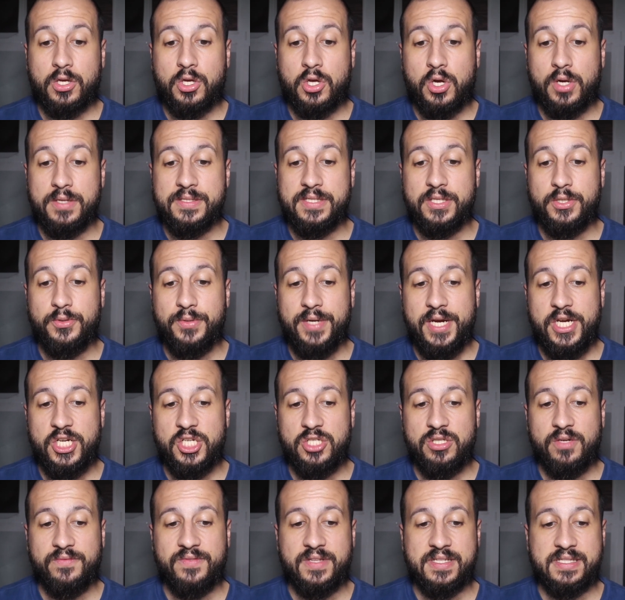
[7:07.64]

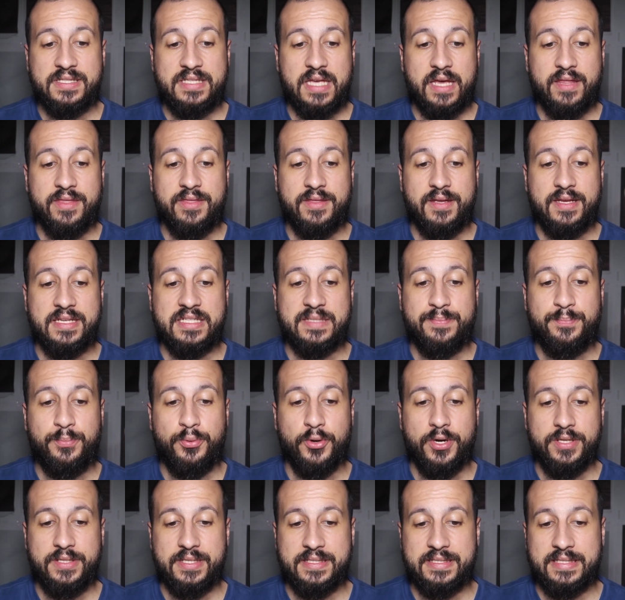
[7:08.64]
Consideration of this death is
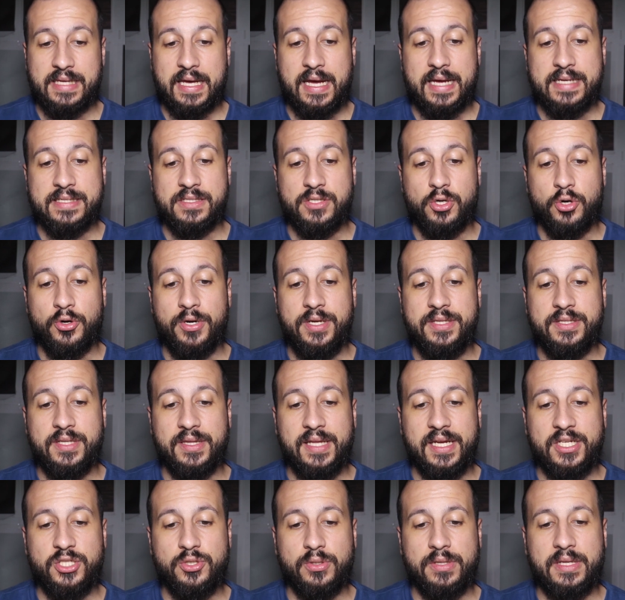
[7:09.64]
poeticized or
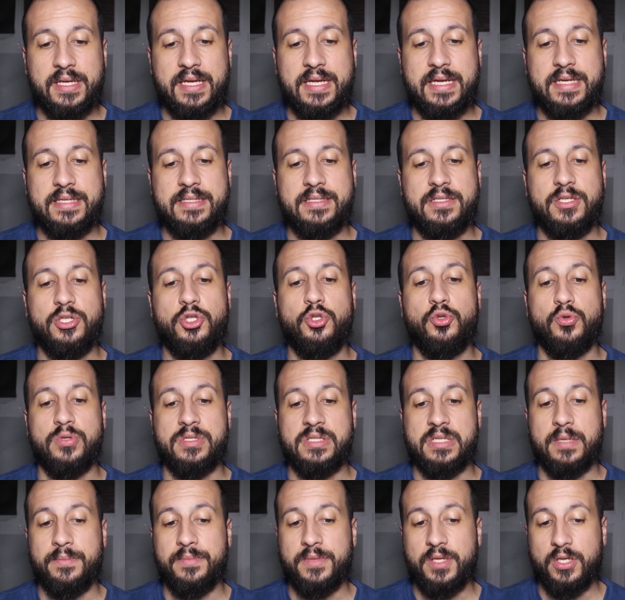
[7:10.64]
intellectualized to
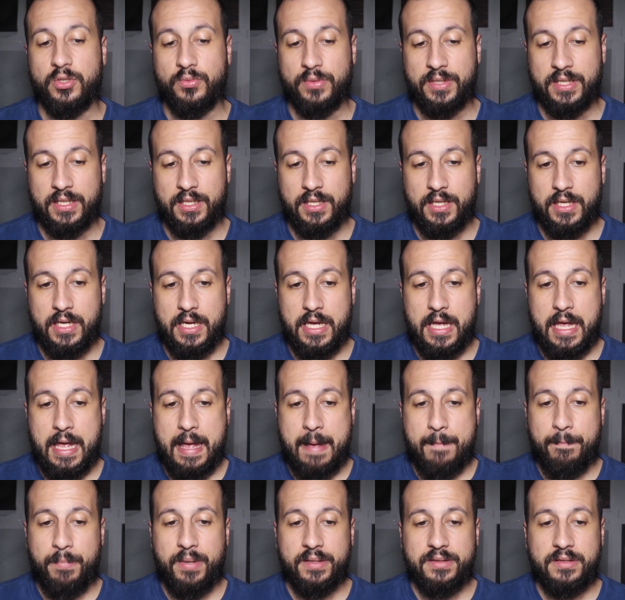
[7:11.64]
some degree.
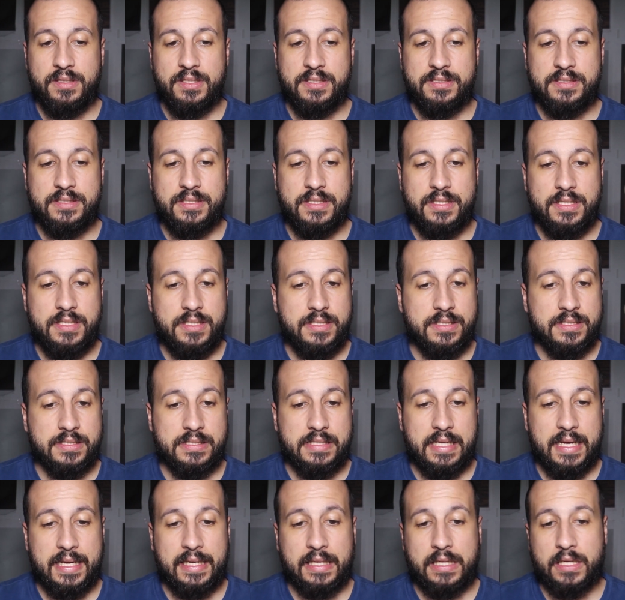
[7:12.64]
But this
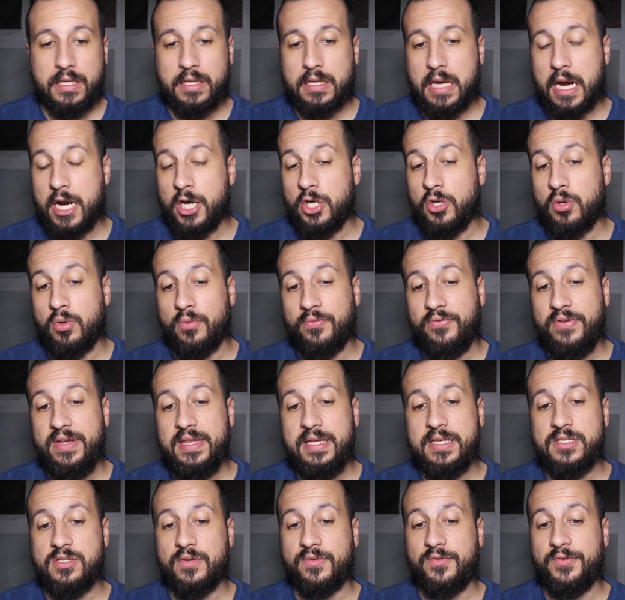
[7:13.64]
is like, I don't know,
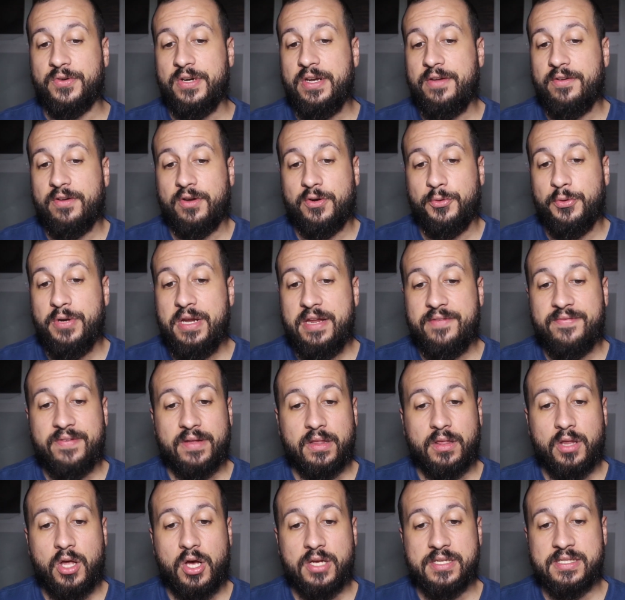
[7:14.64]
feelings of grief
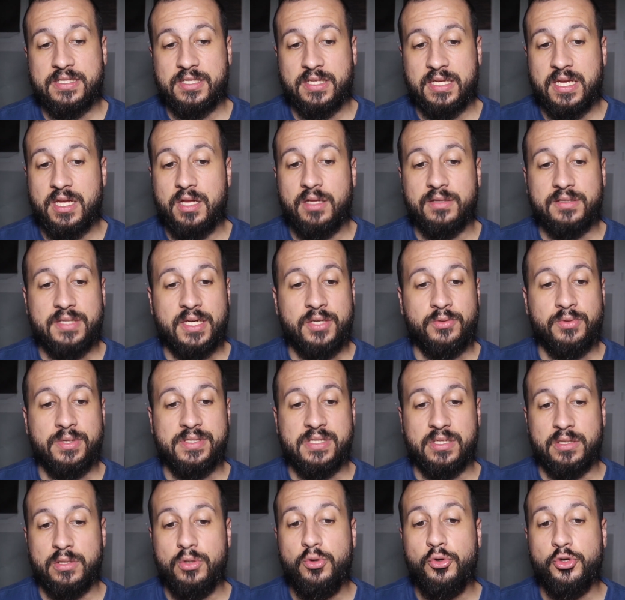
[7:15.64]
and loss, guilt and
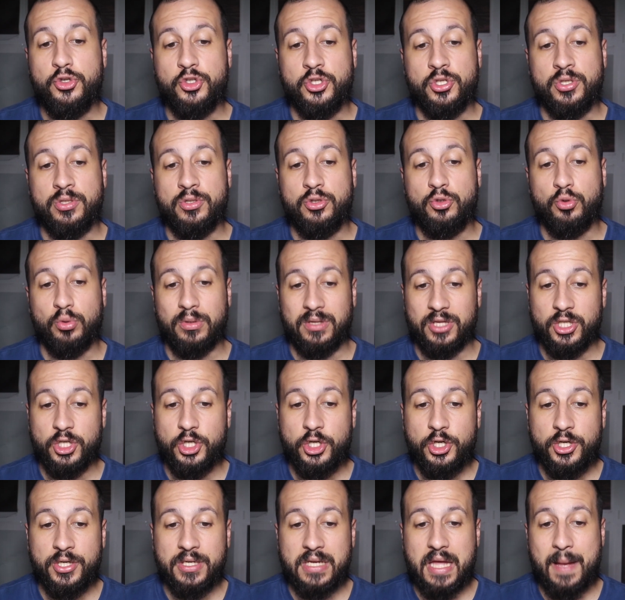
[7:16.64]
resolution to
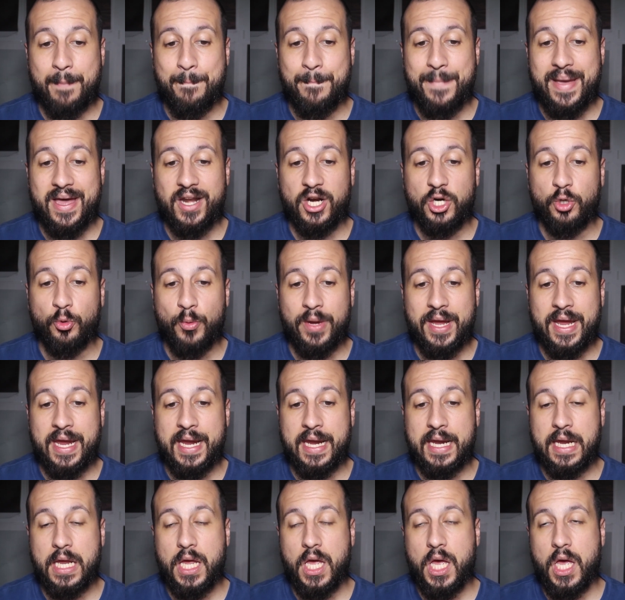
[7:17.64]
learn a better
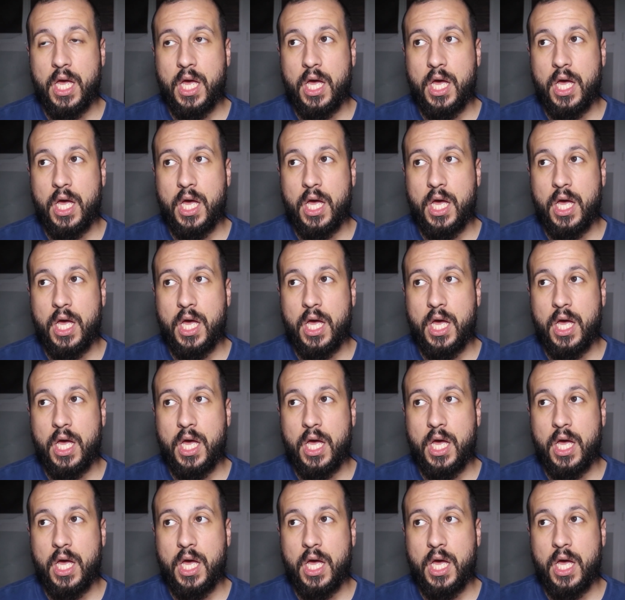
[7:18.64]
way